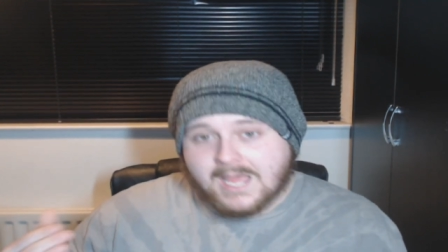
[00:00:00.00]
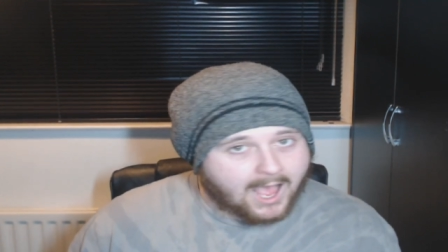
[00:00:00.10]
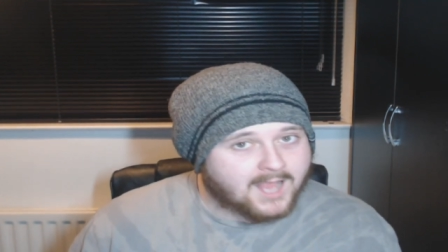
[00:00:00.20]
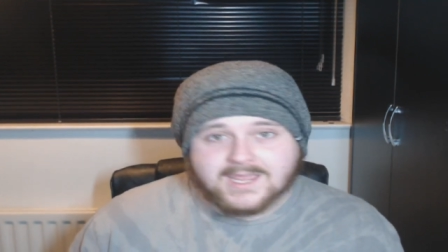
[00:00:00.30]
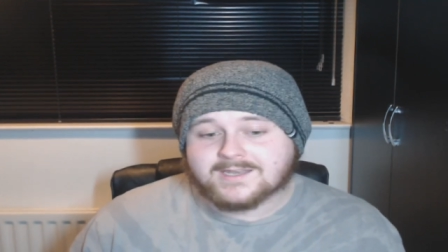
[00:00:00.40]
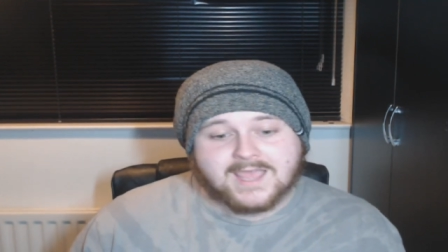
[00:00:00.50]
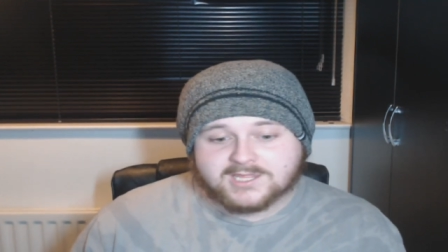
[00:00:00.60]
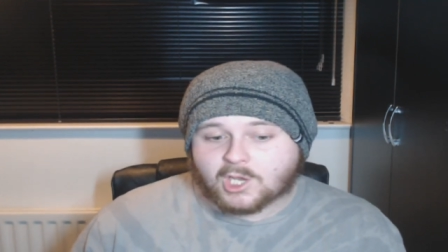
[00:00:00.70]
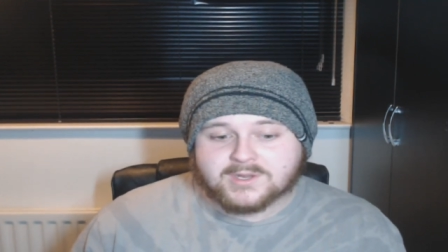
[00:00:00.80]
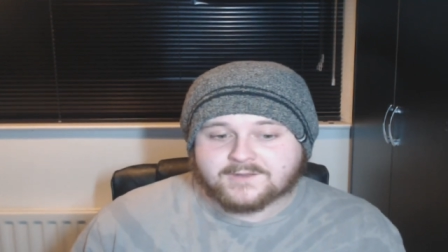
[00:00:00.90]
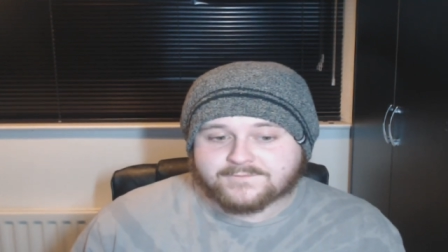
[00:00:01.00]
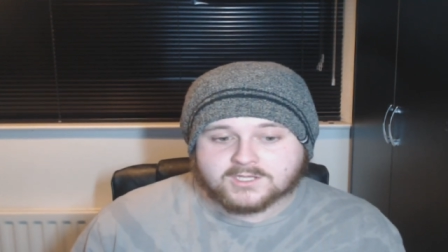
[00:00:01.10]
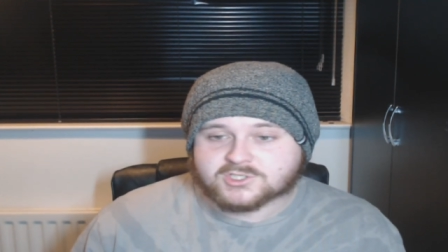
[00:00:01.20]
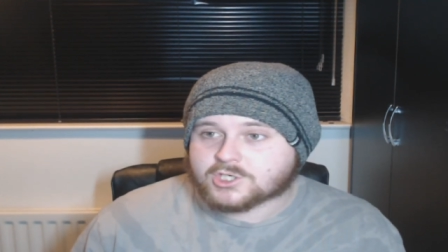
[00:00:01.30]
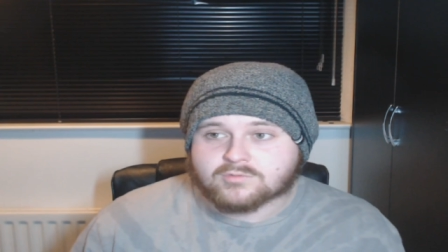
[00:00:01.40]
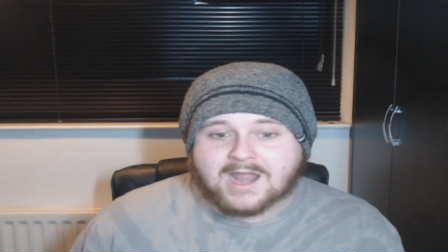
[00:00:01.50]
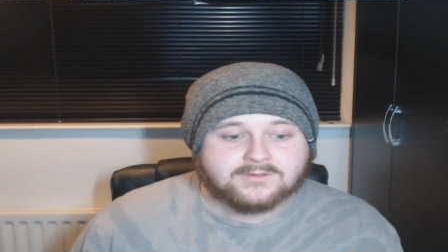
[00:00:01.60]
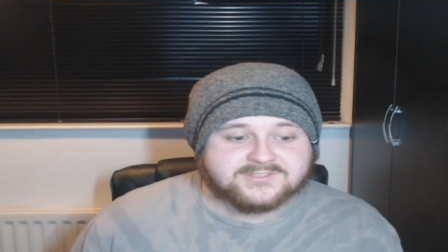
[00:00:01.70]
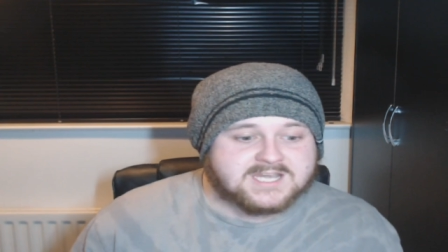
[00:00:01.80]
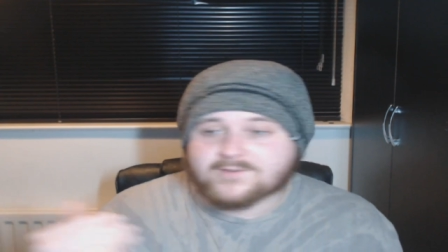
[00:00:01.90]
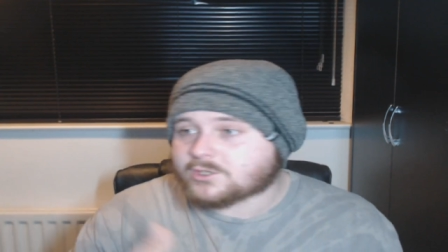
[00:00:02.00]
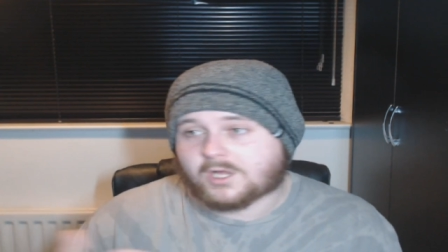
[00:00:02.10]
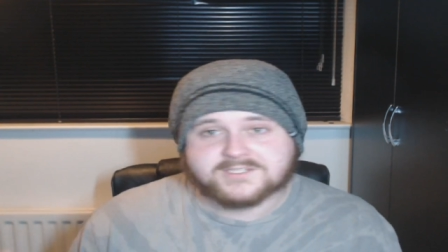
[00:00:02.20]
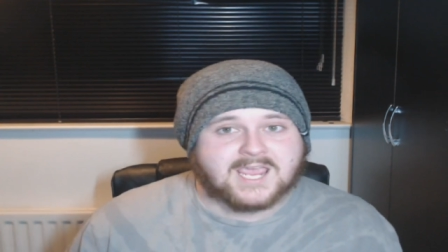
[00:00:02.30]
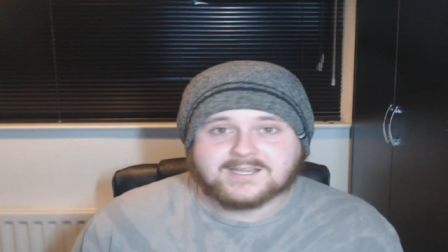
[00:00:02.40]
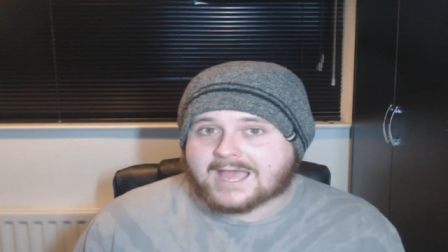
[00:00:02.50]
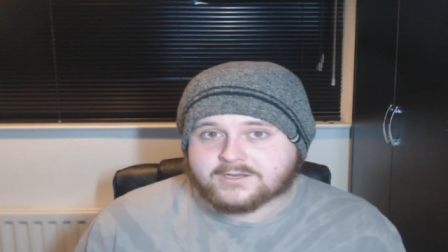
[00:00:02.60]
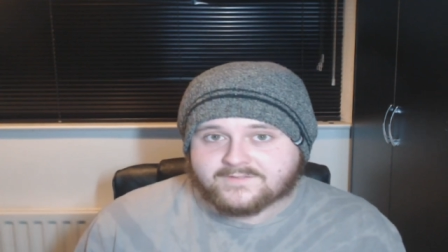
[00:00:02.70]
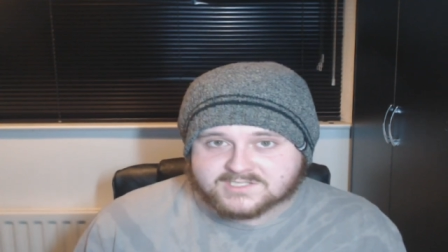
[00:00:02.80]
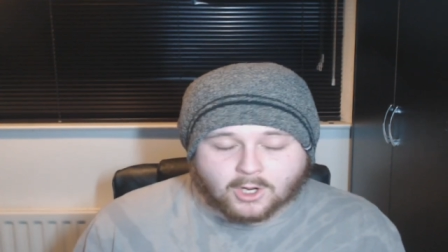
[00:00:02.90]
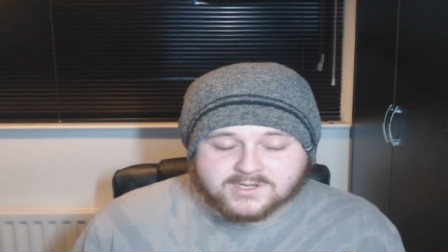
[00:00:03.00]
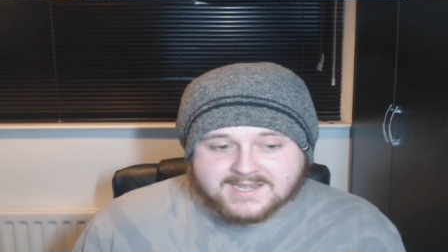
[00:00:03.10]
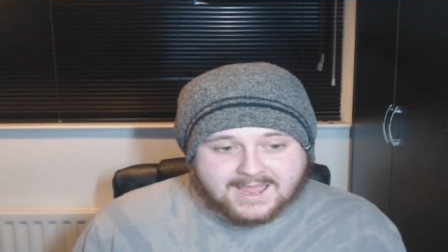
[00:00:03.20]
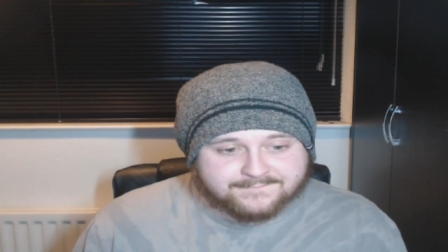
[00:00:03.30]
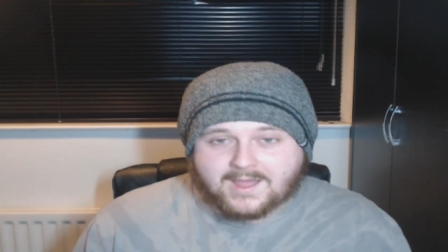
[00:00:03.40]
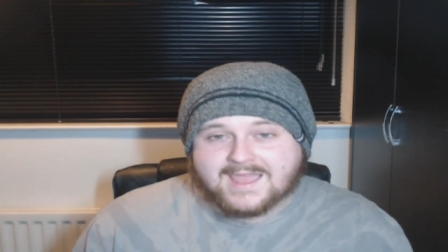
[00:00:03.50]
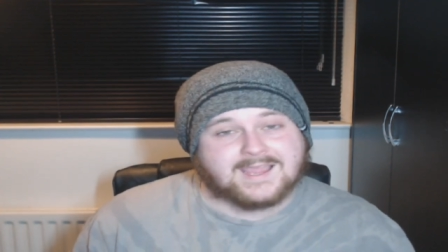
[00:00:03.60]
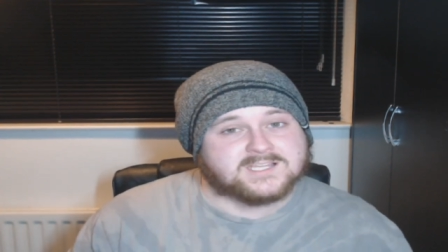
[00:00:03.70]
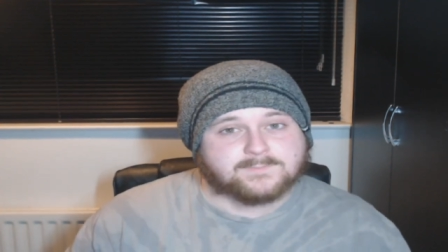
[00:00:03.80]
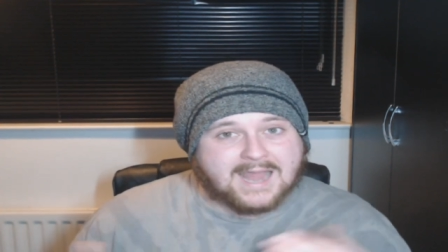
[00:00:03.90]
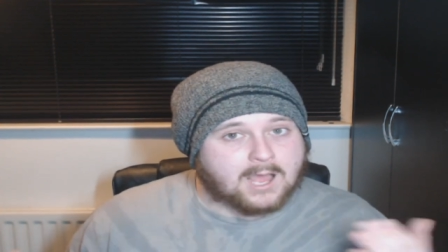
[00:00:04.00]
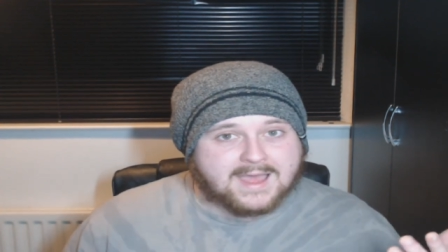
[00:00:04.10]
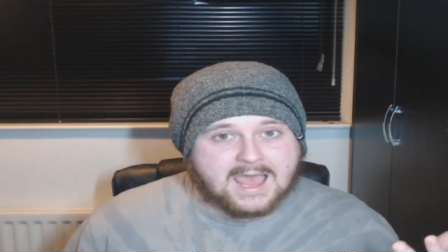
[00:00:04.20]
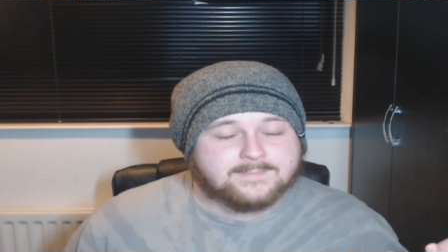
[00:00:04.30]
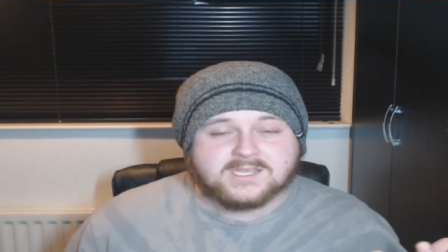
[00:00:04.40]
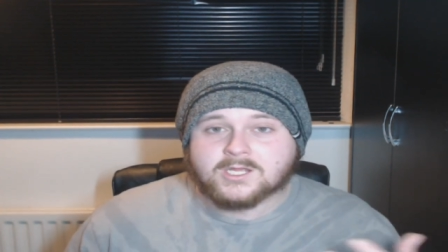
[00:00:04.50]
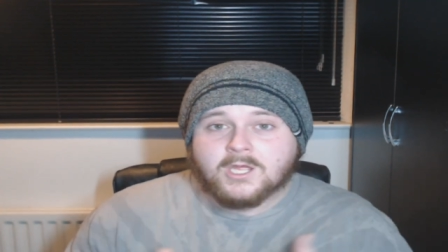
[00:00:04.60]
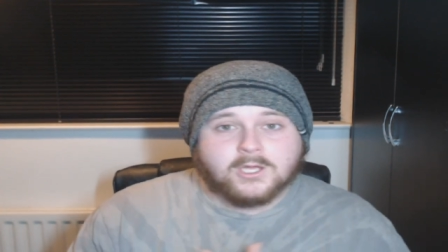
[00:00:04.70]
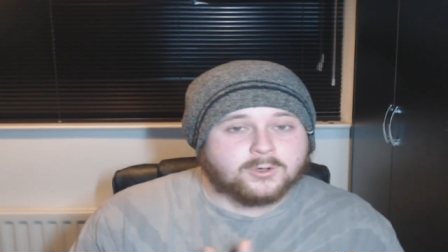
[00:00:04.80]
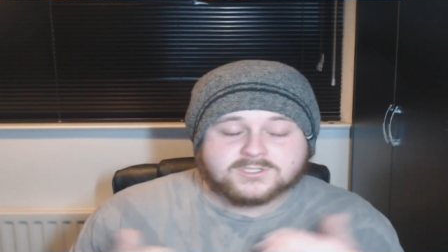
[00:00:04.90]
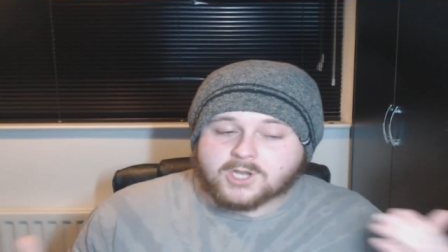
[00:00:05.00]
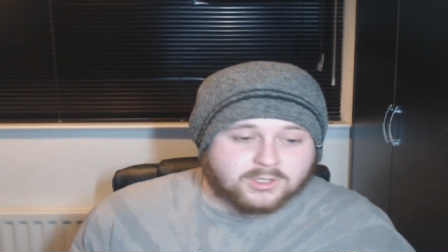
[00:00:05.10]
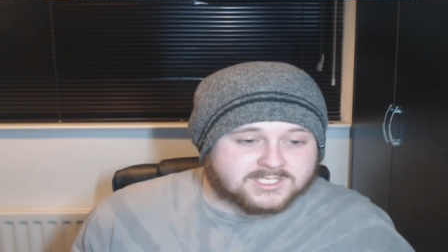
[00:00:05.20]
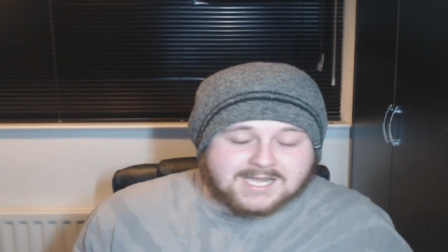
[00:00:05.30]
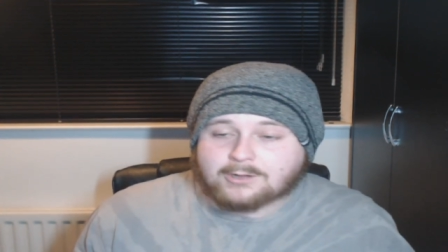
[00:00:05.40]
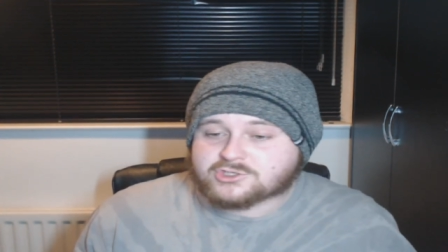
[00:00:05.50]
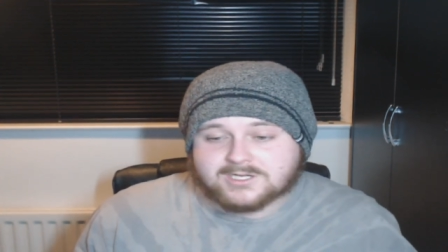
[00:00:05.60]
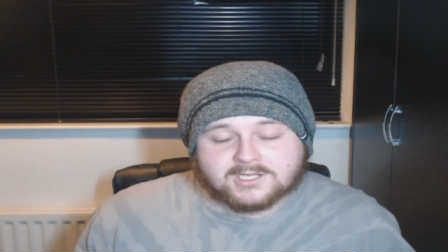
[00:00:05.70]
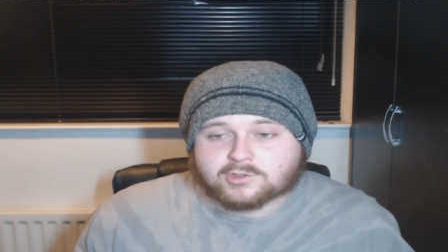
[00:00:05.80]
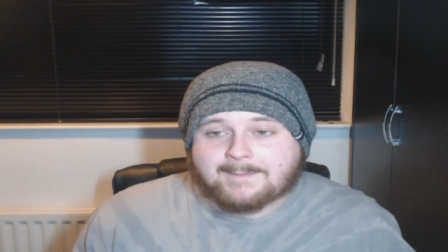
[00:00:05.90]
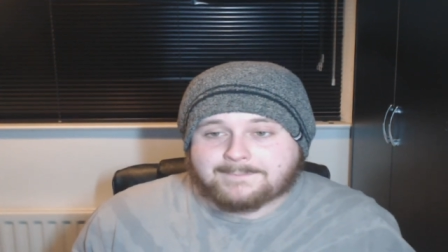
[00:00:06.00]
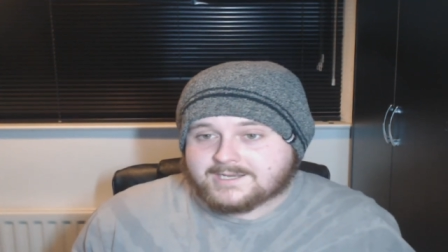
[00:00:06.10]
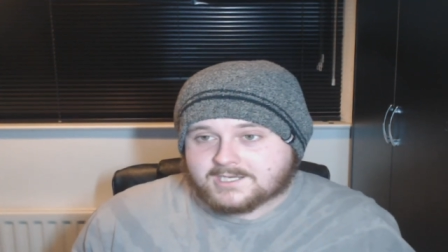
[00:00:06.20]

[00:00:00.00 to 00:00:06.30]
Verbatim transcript: Hung in there, though, in the first two rounds, and even got a takedown of his own in that fight against Belal Muhammad, who's no slouch in the grappling